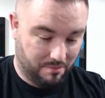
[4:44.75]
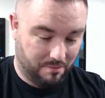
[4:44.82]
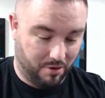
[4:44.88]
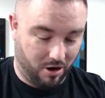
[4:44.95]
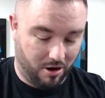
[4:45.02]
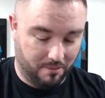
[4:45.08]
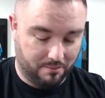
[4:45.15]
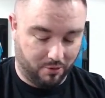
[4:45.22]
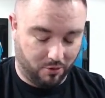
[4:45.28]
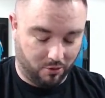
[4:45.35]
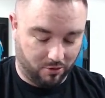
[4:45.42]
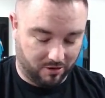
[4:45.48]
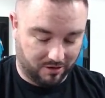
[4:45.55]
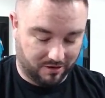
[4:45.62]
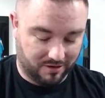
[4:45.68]
Bob
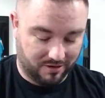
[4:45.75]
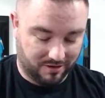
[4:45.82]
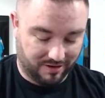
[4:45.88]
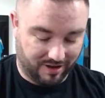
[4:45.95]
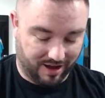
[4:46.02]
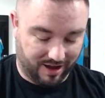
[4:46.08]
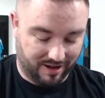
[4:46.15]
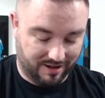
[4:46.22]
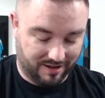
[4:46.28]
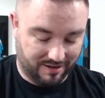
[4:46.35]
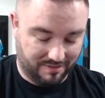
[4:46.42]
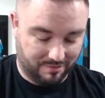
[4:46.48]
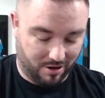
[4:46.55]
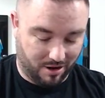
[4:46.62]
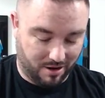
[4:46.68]
Bourne. Okay.
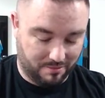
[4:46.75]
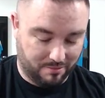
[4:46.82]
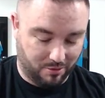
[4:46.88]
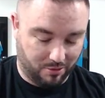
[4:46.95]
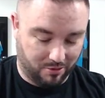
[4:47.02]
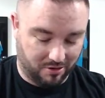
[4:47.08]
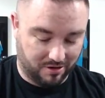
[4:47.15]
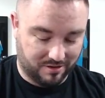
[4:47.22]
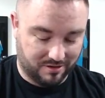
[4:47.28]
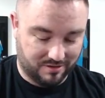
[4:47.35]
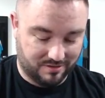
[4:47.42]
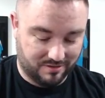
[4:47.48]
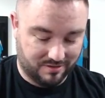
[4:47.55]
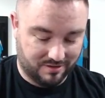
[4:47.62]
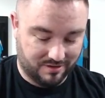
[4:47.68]
Bob Bourne.
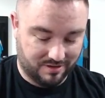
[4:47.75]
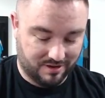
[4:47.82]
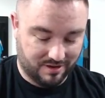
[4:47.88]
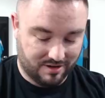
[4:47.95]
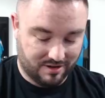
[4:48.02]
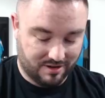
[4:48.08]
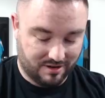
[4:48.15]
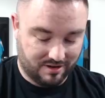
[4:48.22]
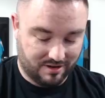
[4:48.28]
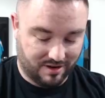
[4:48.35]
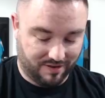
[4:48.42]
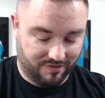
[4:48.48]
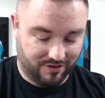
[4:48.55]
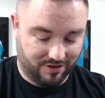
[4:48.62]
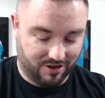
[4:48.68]

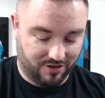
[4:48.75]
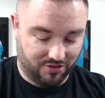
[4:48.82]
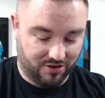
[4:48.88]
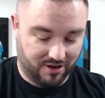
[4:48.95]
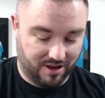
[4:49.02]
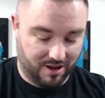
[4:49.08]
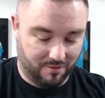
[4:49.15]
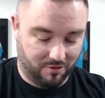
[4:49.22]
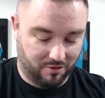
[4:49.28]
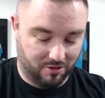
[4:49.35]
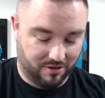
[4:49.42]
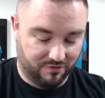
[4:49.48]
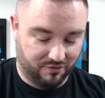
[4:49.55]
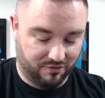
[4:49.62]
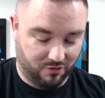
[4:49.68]
Definitely not the name we're
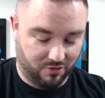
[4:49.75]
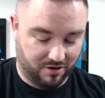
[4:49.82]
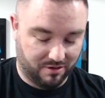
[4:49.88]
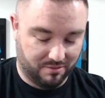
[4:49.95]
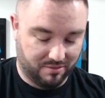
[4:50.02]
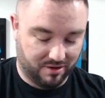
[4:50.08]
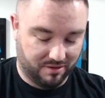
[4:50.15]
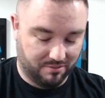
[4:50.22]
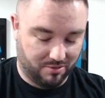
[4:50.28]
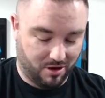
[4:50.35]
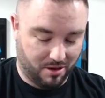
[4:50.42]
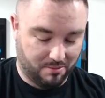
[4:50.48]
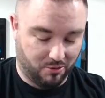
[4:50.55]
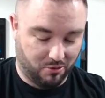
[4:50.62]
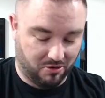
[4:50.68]
looking for, but
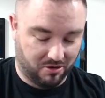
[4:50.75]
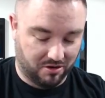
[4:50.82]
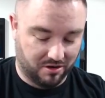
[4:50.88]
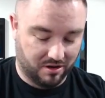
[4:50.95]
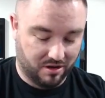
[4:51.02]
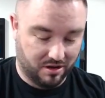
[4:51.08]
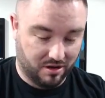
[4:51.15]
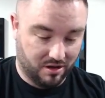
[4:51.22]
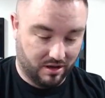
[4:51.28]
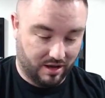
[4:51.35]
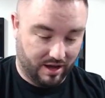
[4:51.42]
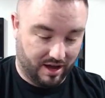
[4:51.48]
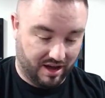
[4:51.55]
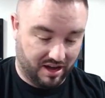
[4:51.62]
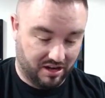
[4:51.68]
Bob Bourne.
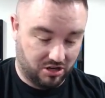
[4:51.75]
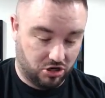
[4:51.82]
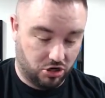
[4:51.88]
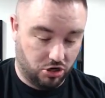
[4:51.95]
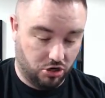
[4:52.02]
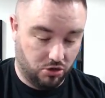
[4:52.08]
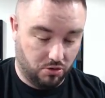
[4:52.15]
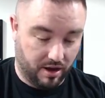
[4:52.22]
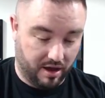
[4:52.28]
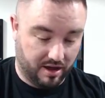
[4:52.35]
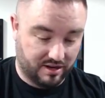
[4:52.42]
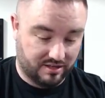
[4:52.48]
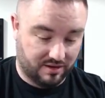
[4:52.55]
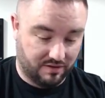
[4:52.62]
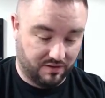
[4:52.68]
Uh, two out of
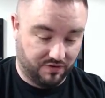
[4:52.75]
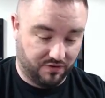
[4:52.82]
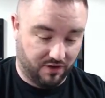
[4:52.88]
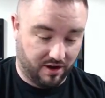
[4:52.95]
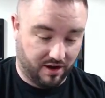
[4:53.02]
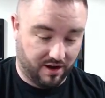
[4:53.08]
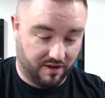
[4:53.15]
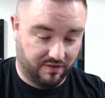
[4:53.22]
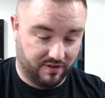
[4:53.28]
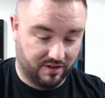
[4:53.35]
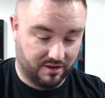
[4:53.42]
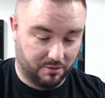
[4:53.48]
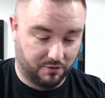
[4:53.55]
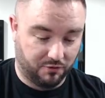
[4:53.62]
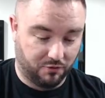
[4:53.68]
75.
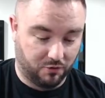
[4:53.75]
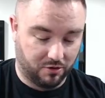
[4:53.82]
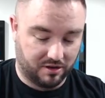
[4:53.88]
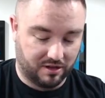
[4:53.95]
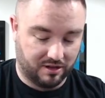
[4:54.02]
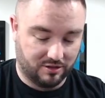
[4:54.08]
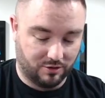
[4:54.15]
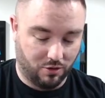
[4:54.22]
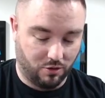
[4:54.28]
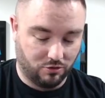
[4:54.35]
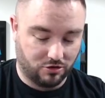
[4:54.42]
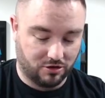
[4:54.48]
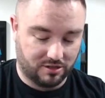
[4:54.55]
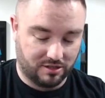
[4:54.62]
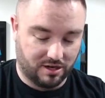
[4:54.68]
Number 14. So no
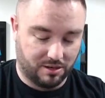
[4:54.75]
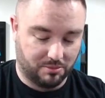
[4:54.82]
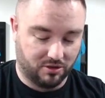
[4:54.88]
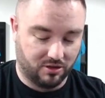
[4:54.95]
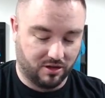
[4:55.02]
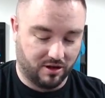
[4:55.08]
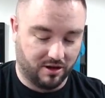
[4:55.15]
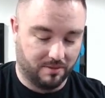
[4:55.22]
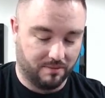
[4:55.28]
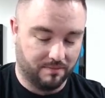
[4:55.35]
jersey number there.